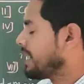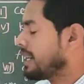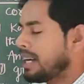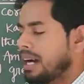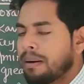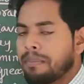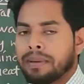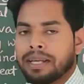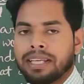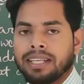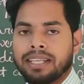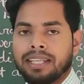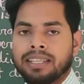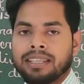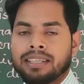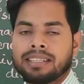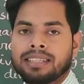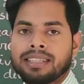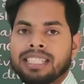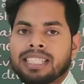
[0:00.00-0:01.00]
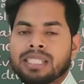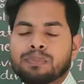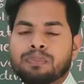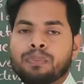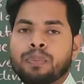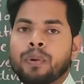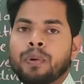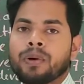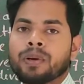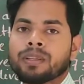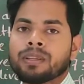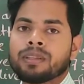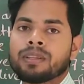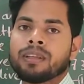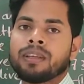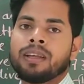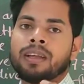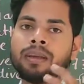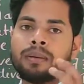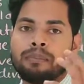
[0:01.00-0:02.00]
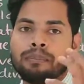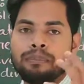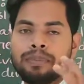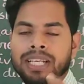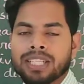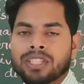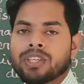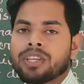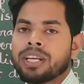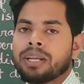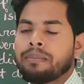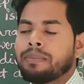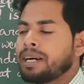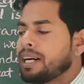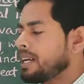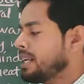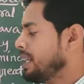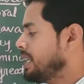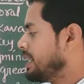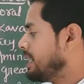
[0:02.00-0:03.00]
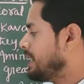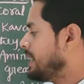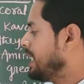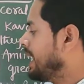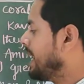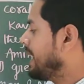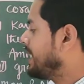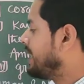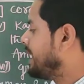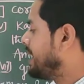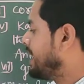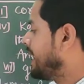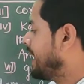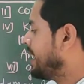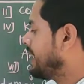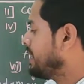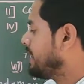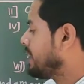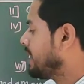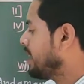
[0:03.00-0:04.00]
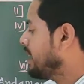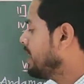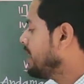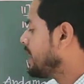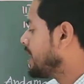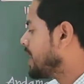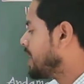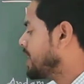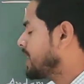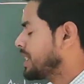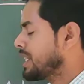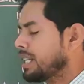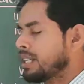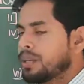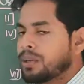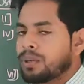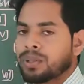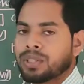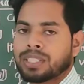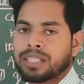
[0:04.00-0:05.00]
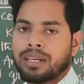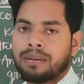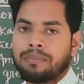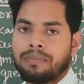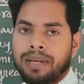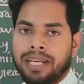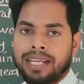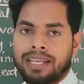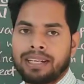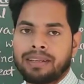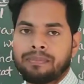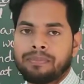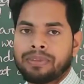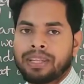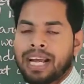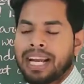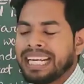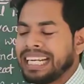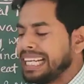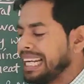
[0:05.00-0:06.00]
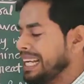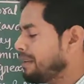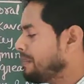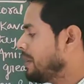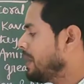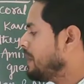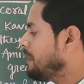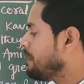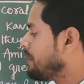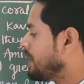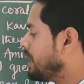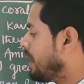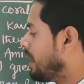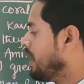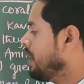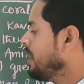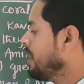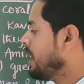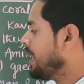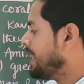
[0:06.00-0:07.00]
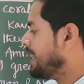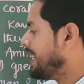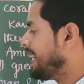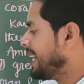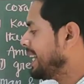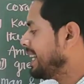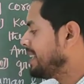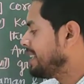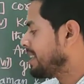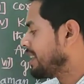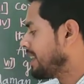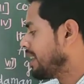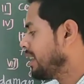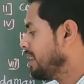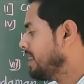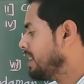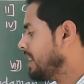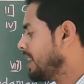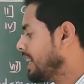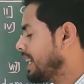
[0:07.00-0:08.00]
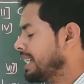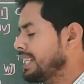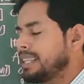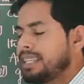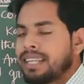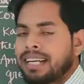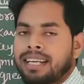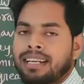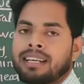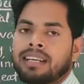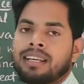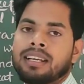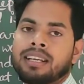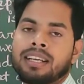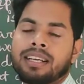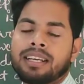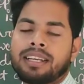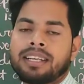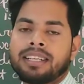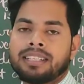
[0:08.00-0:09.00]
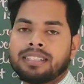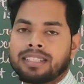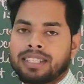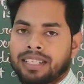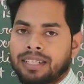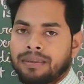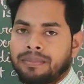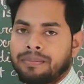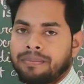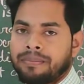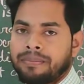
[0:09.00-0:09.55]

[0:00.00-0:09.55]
Kaveri. These four major rivers they are drained the eastern coastal plain and develop the delta in that region.